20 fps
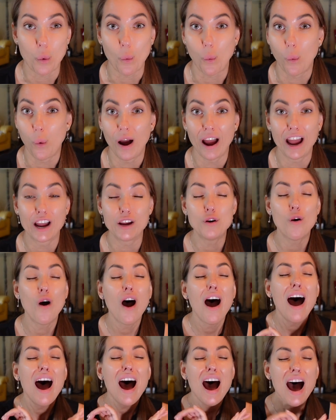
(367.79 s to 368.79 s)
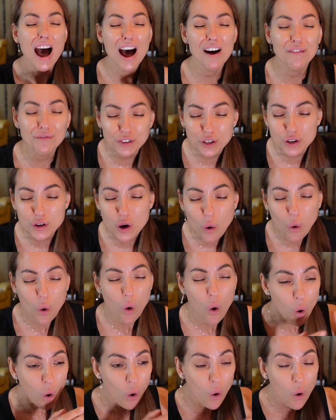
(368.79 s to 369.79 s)
where you have to know
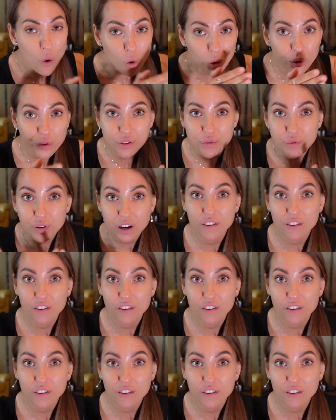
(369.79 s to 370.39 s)
all 3